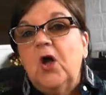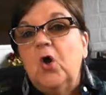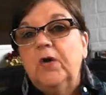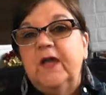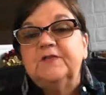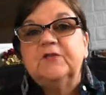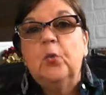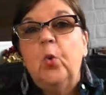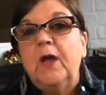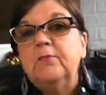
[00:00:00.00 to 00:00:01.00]
Okay,
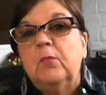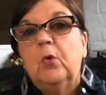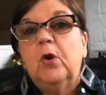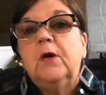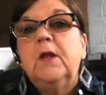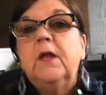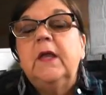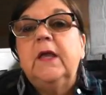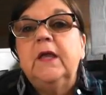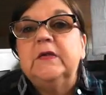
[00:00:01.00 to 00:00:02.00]
so one more
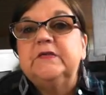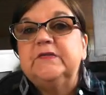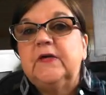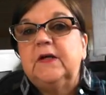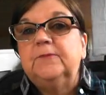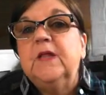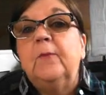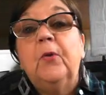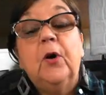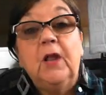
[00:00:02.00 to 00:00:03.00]
is
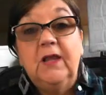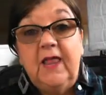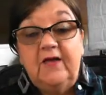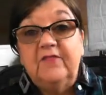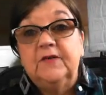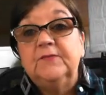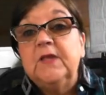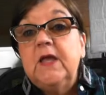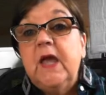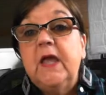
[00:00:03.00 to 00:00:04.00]
number 11,
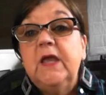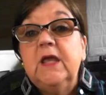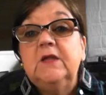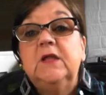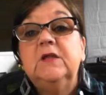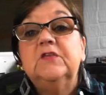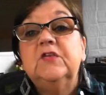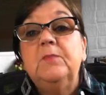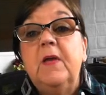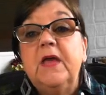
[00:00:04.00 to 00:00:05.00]
and it is
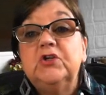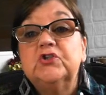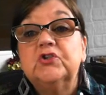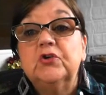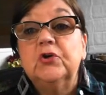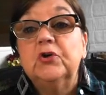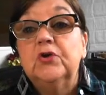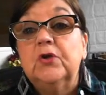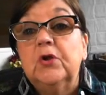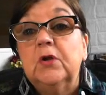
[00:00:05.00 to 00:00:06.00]
to make
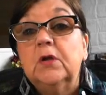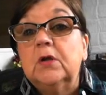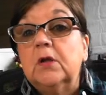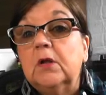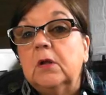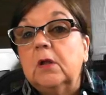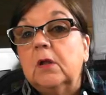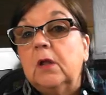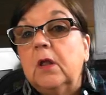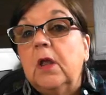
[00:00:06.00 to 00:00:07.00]
sure
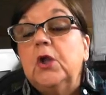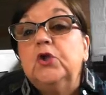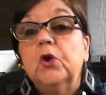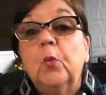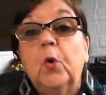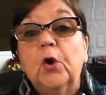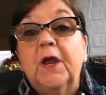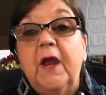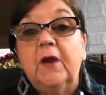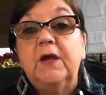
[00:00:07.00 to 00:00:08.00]
your
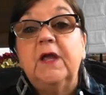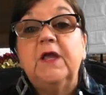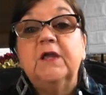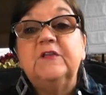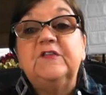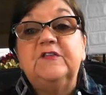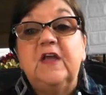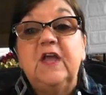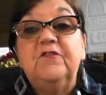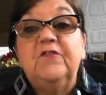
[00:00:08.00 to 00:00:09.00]
work area is
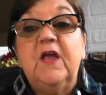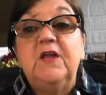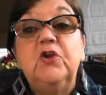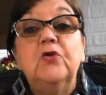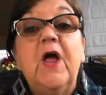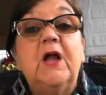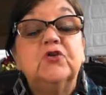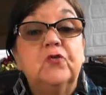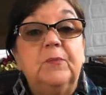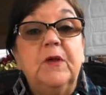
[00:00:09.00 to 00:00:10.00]
safe and you're
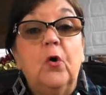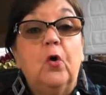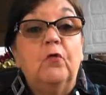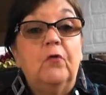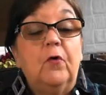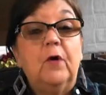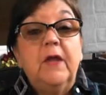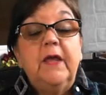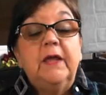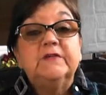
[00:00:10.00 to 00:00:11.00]
not tripping
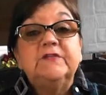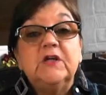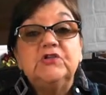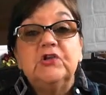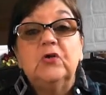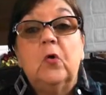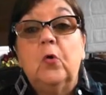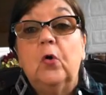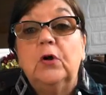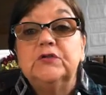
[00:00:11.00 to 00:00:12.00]
over extension
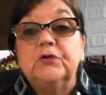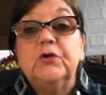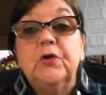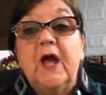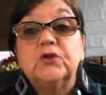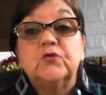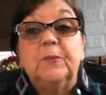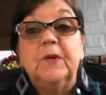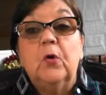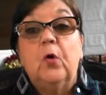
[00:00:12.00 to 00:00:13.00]
cords, or you're not
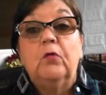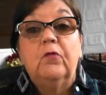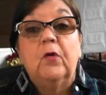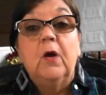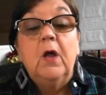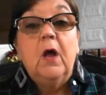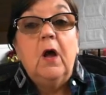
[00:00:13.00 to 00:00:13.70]
tripping over